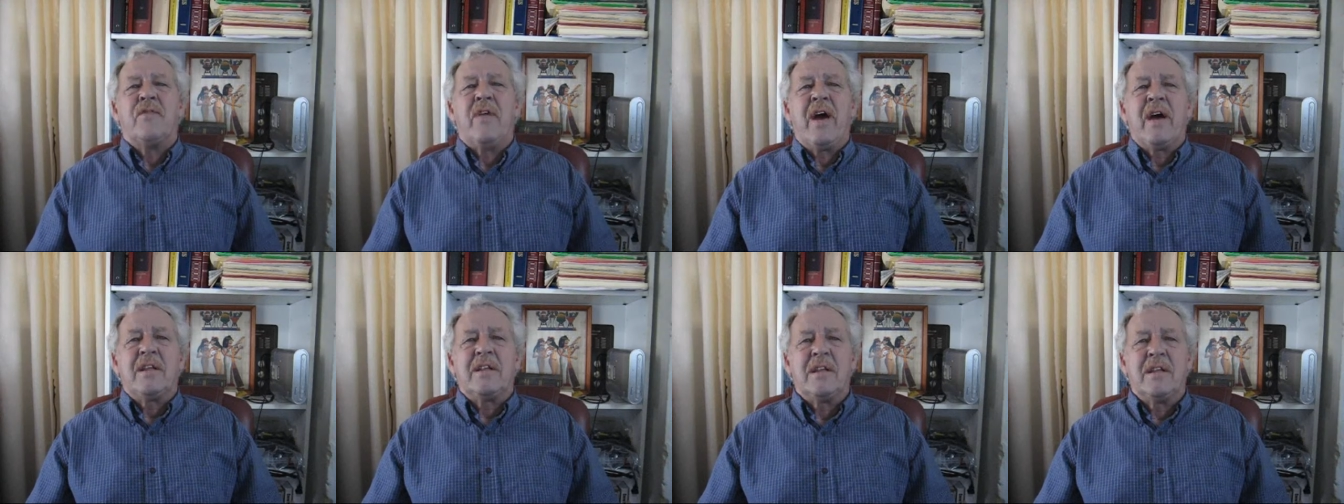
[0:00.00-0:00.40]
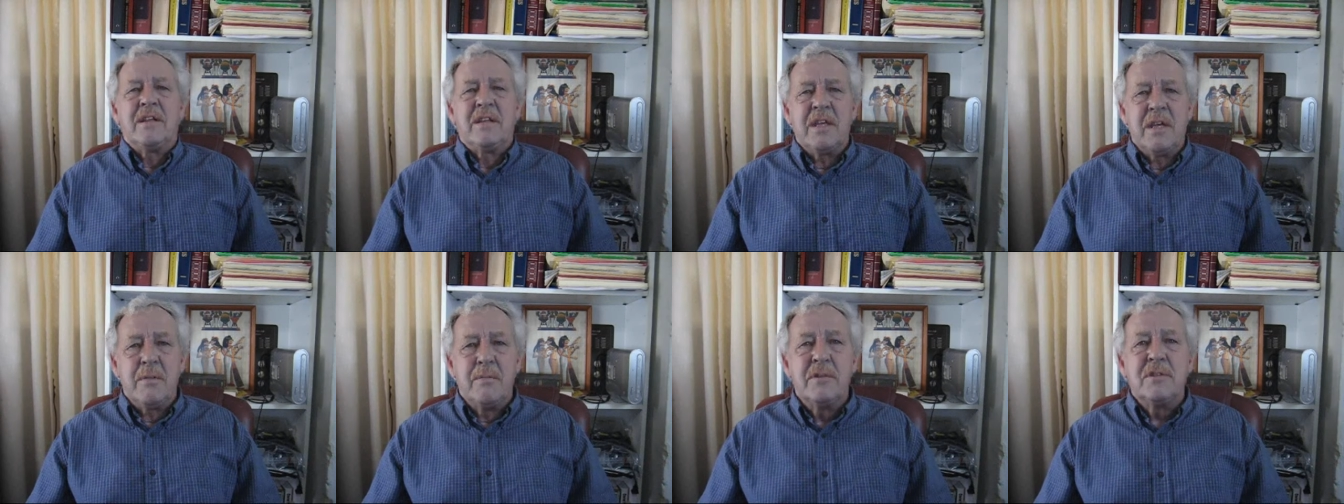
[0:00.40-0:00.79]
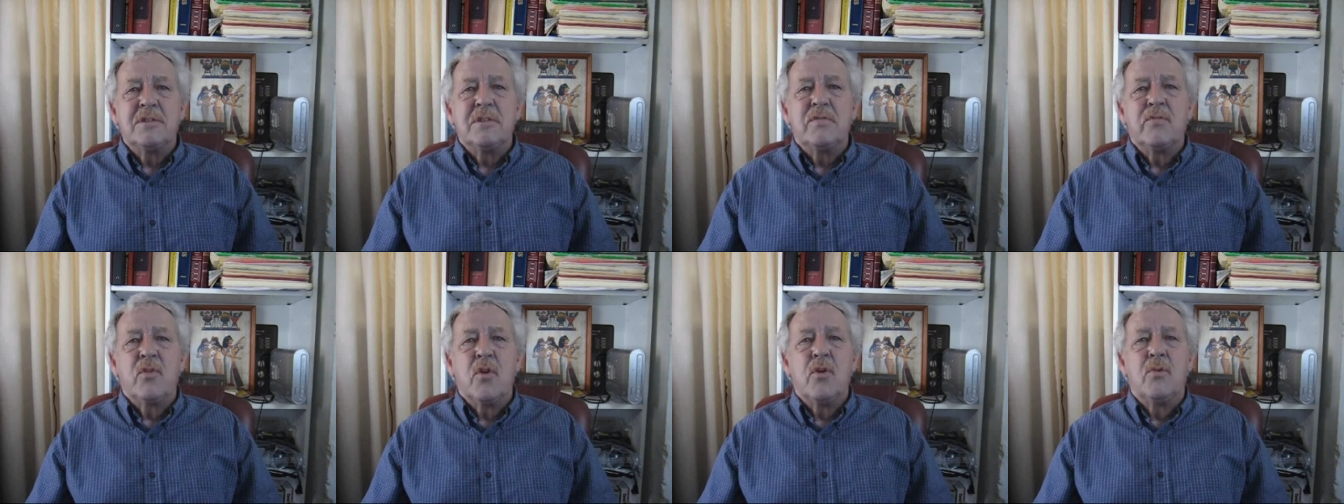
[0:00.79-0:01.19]
fact that the image
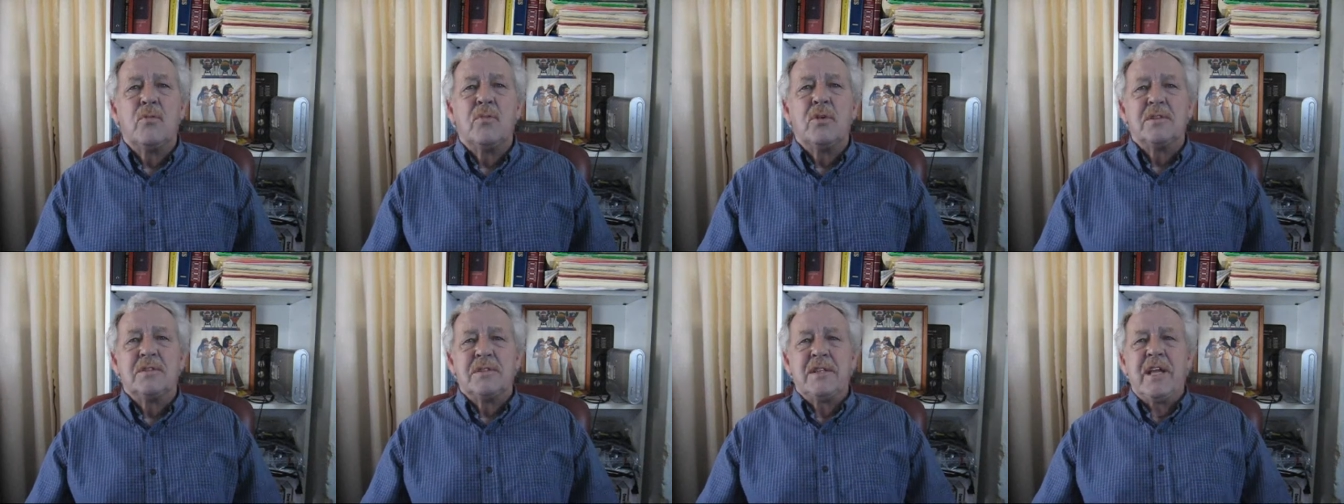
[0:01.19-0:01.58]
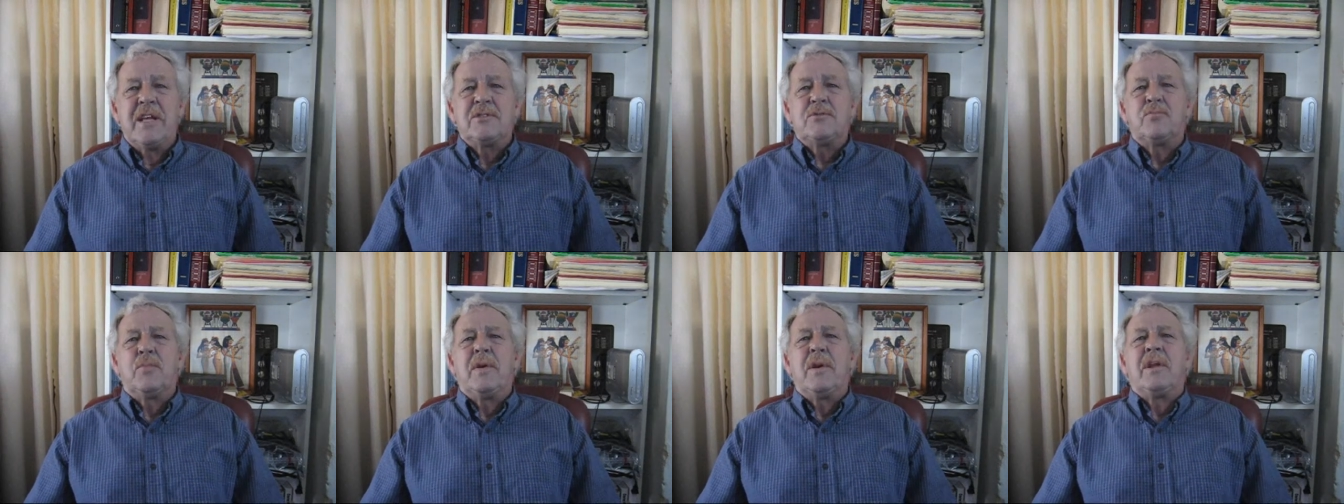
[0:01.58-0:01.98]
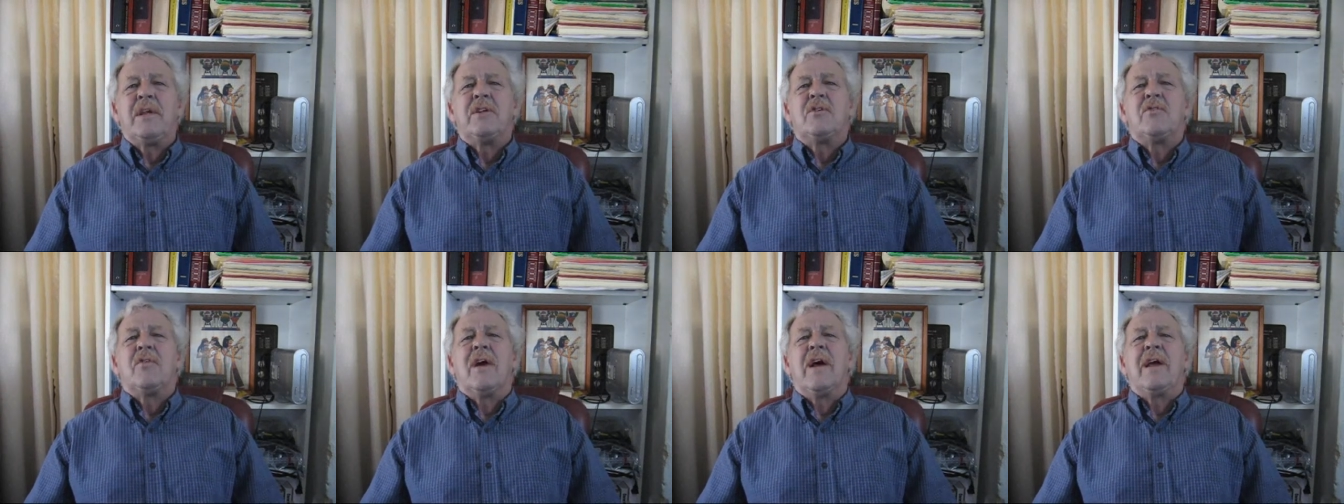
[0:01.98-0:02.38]
of Rome was desperately
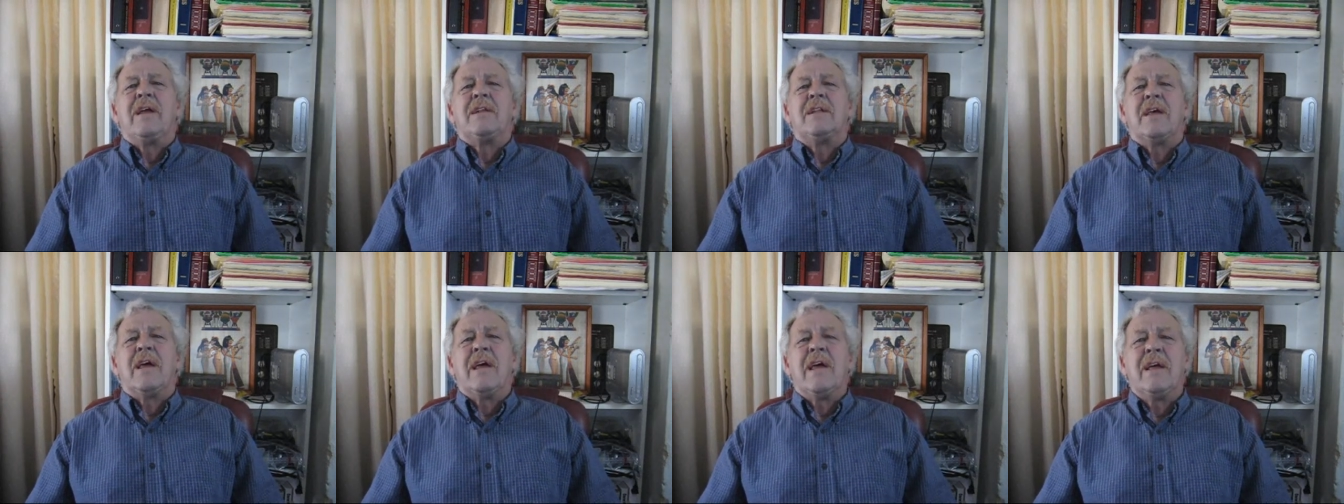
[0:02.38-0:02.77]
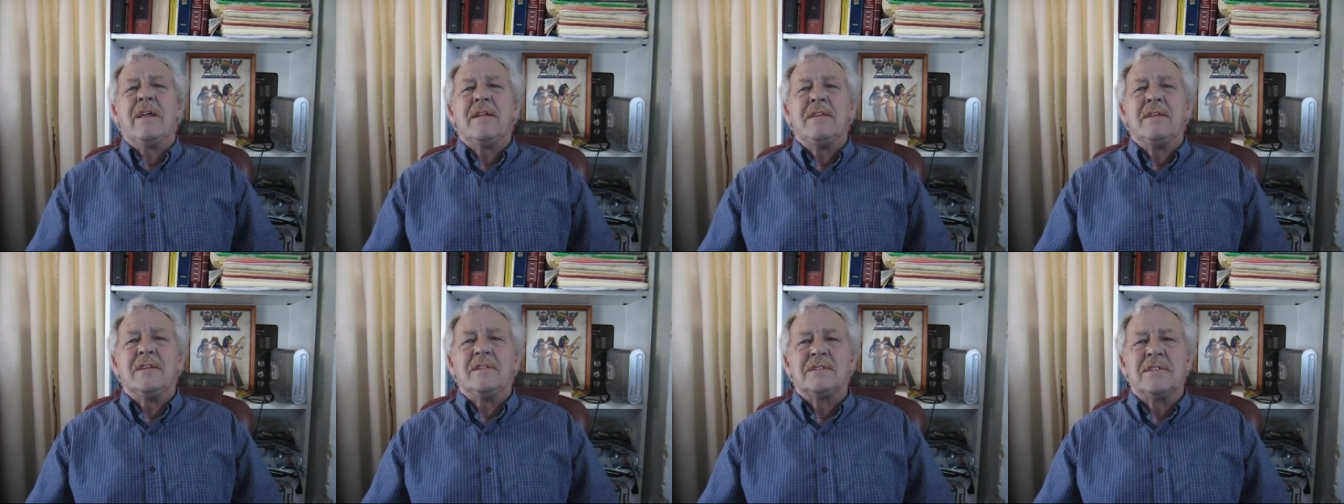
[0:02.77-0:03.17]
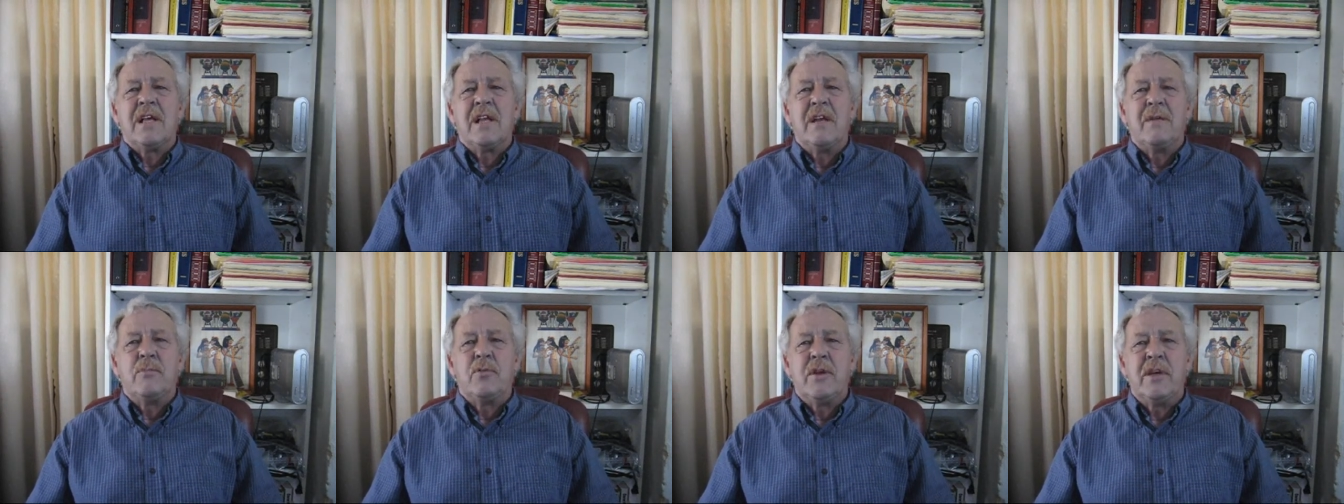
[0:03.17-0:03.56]
trying to end the
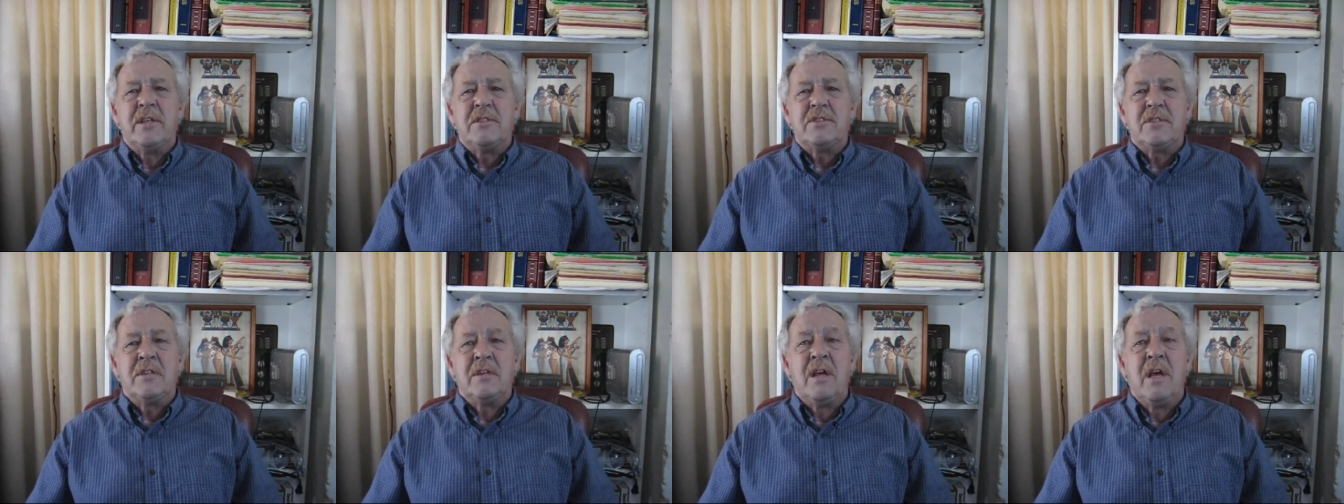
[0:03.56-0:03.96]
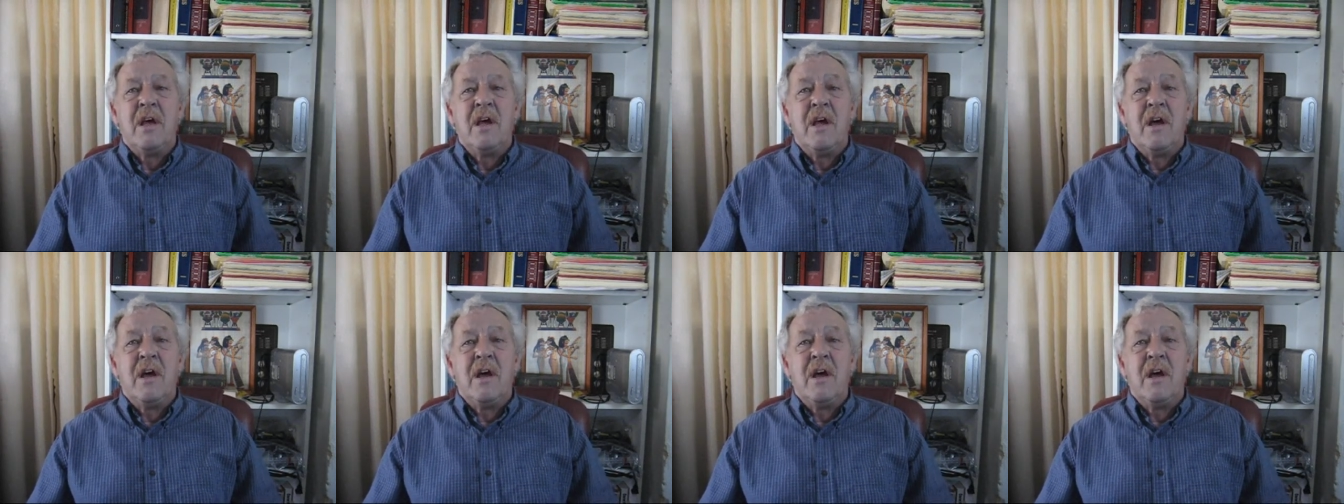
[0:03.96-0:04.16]
celebration